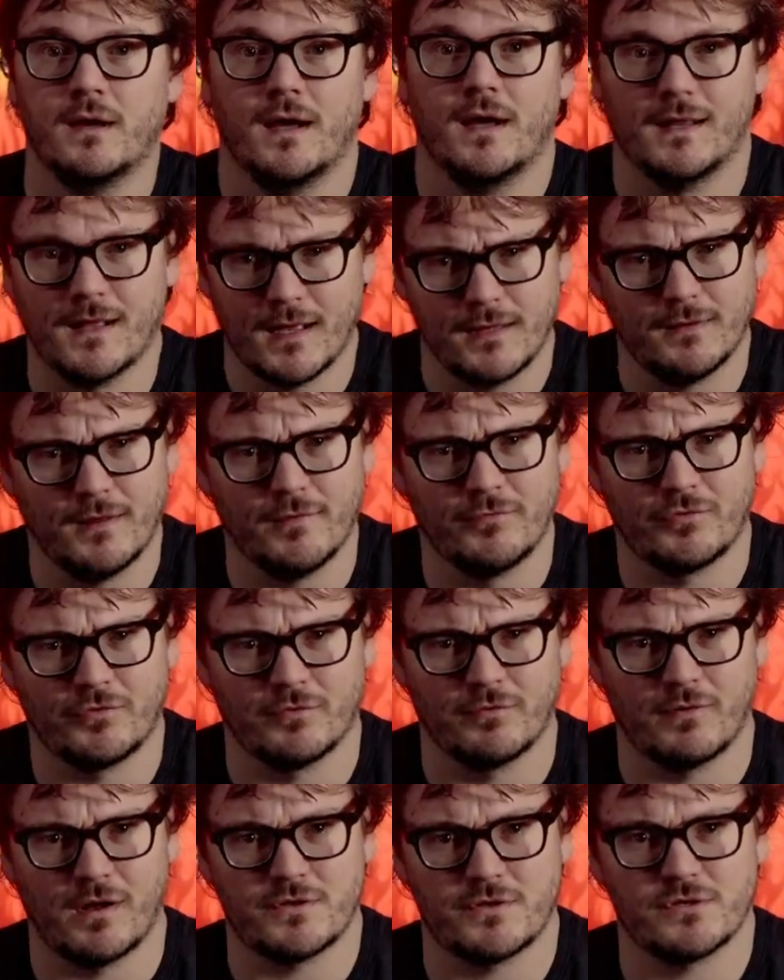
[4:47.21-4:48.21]
And I love
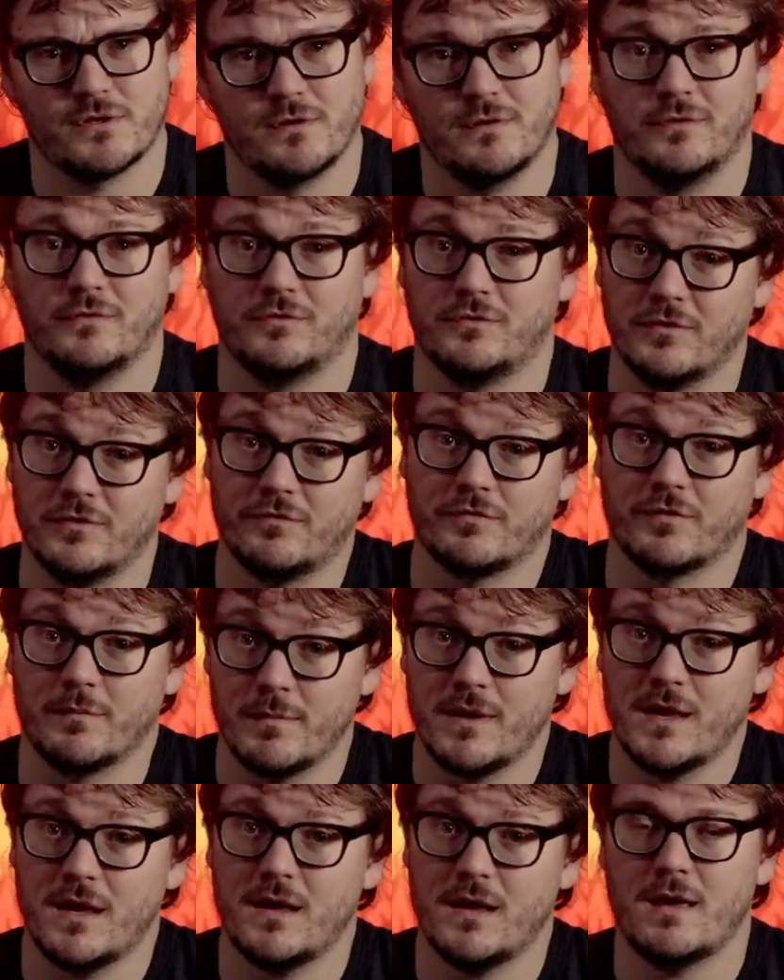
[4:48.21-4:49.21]
sriracha, so for
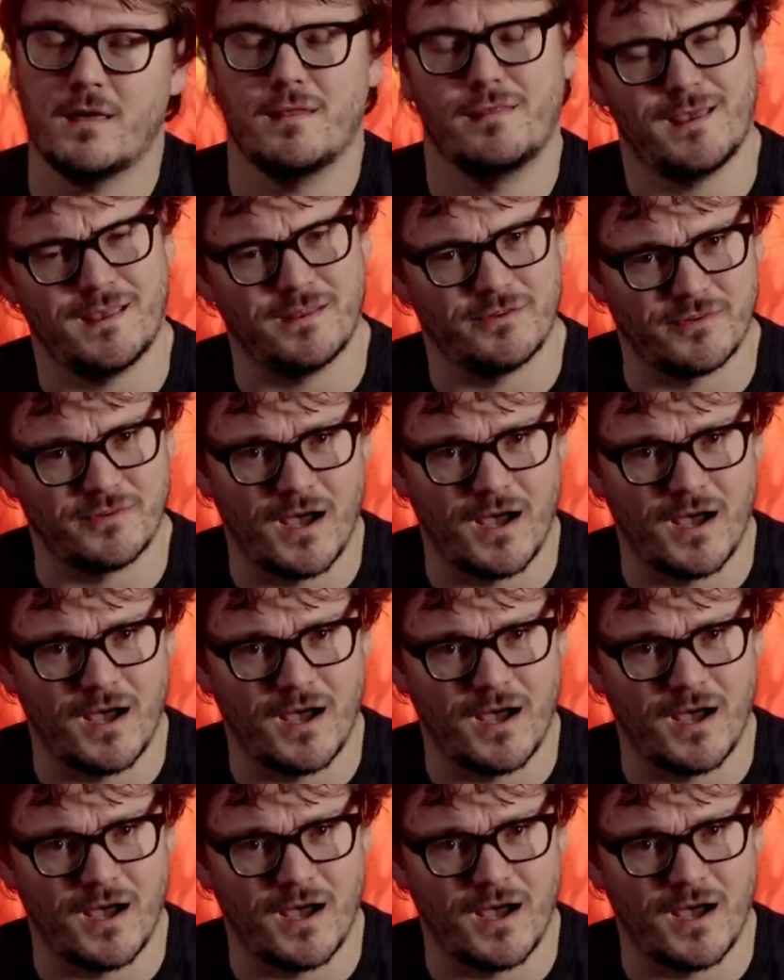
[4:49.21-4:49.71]
me, that is